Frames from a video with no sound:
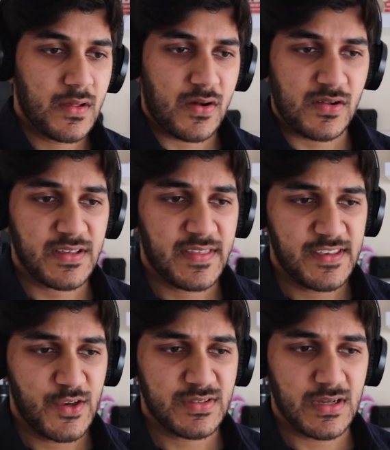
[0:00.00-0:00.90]
Also, I
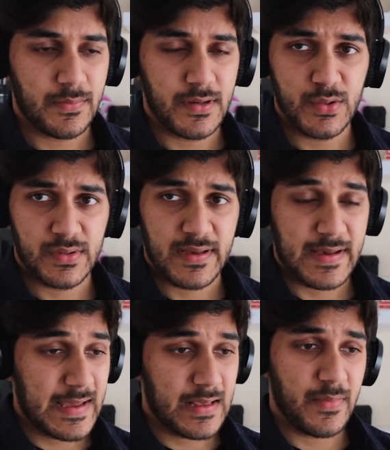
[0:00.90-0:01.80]
think using a balloon
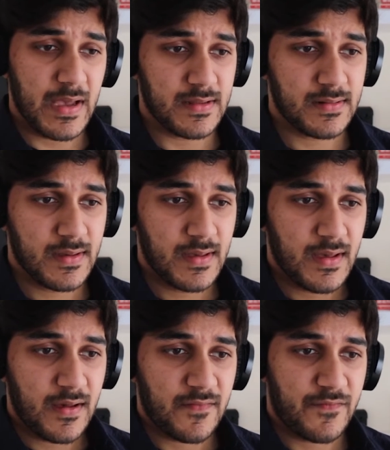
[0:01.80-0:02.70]
and a melon
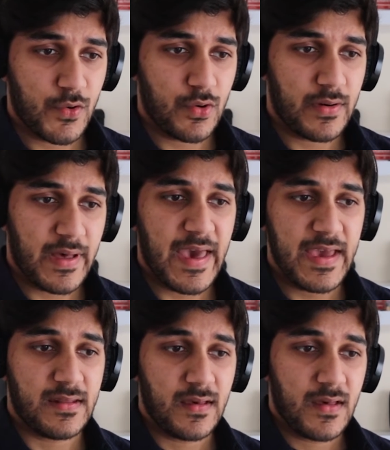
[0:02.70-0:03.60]
for a
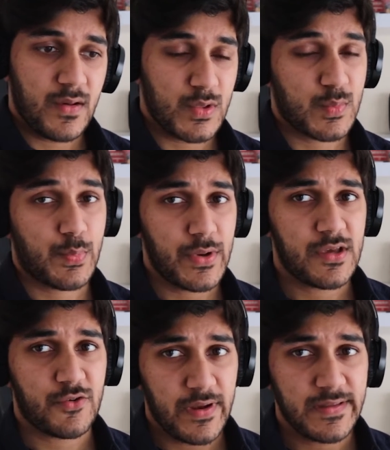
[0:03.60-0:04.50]
head was
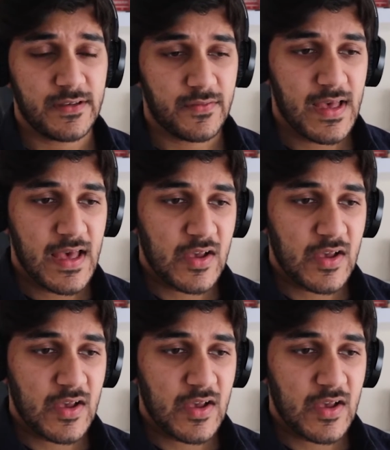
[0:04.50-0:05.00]
pretty creative,